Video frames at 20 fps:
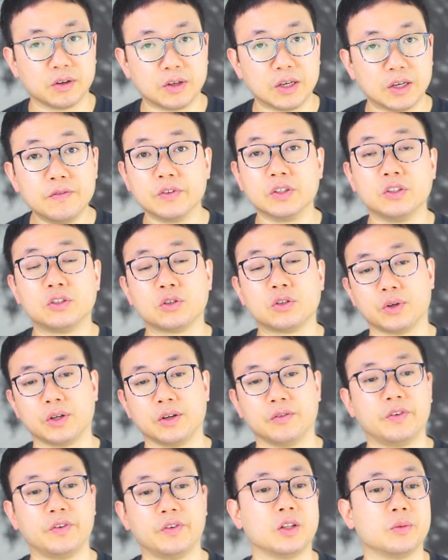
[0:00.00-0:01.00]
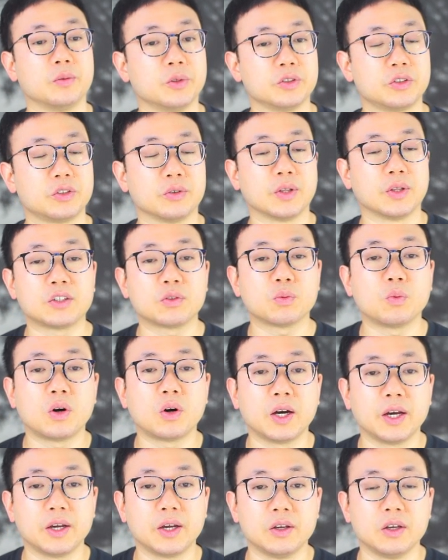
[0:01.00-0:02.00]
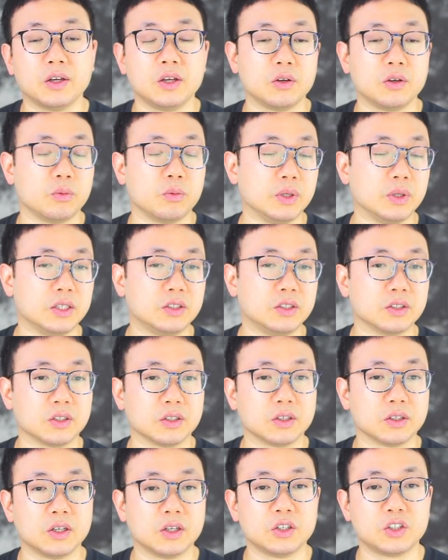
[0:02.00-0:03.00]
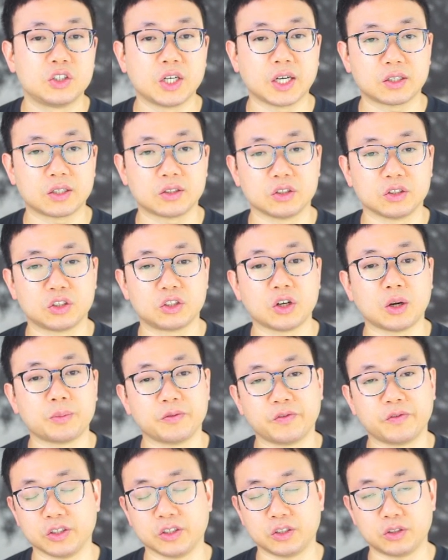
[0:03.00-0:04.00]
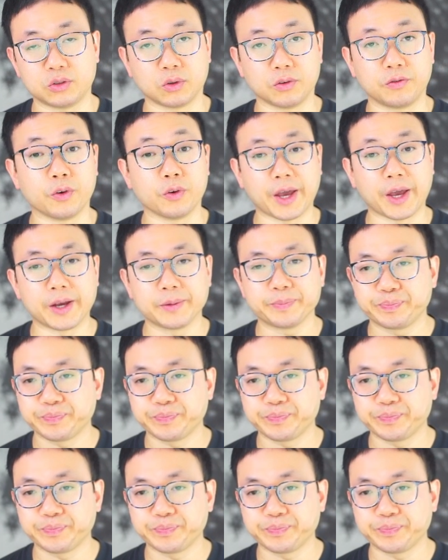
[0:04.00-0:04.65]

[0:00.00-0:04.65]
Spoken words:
inventory available? So that's why we need to check the Shopify store for that.